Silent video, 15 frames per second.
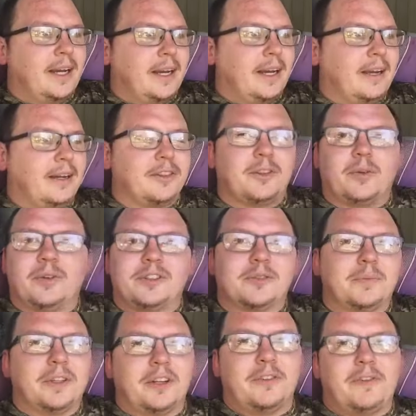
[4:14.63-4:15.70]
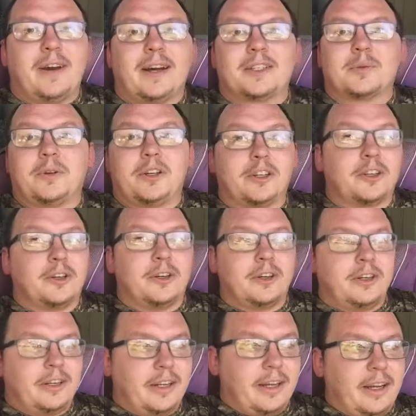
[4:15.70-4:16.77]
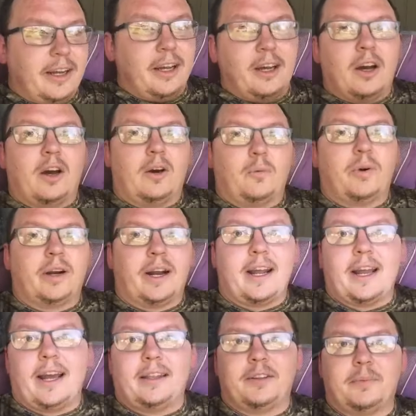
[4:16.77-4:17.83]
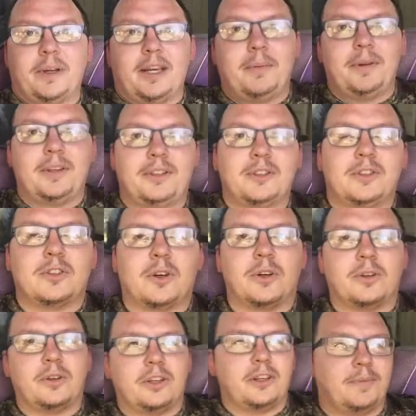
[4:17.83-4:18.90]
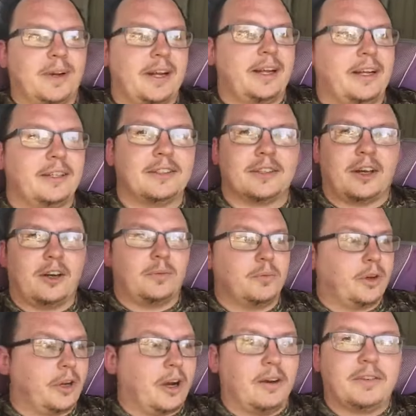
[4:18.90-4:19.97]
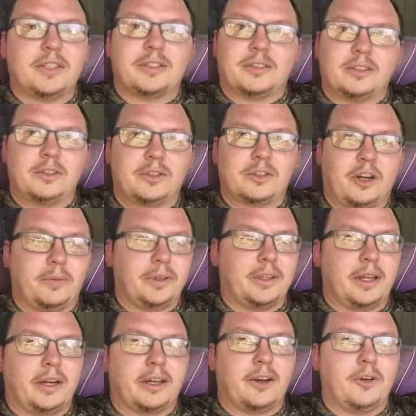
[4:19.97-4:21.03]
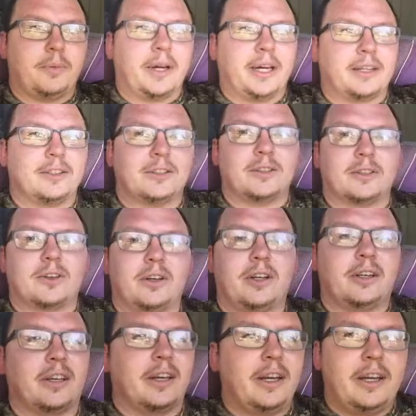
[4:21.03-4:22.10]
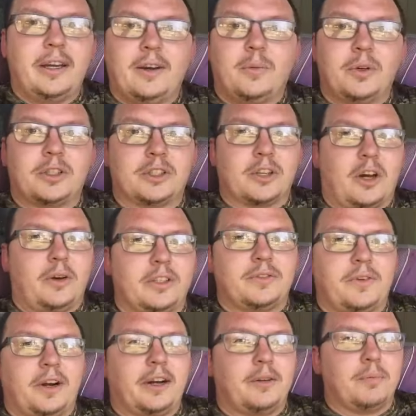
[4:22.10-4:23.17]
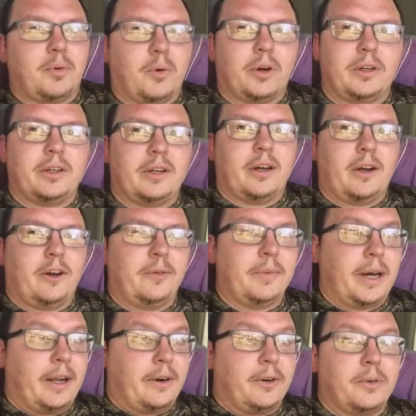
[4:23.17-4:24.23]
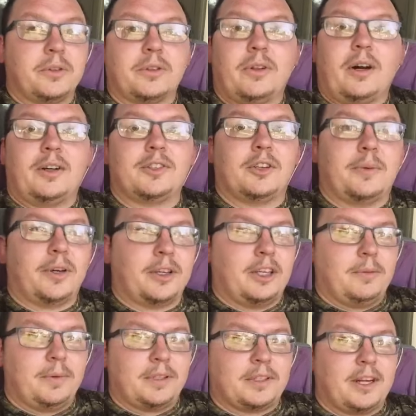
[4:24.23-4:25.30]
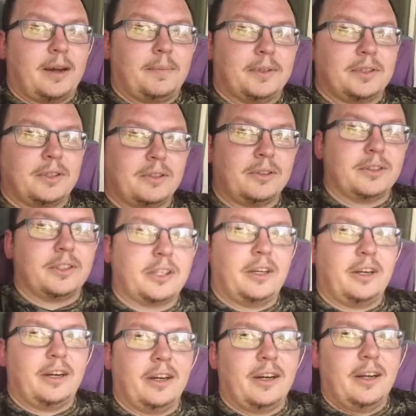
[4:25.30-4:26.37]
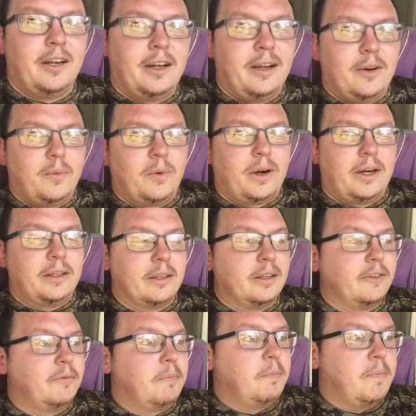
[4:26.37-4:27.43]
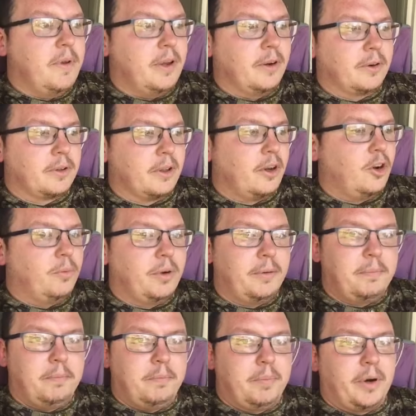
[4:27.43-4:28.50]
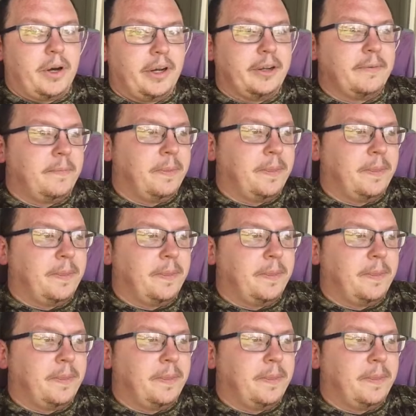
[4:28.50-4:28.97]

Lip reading: hey, I threw in some little facts while I could. When I had the baby turtle in my hands, obviously you saw me let it go back into the creek, which is always very important. I don't know what the laws are about keeping snapping turtles here where I live in Oklahoma, but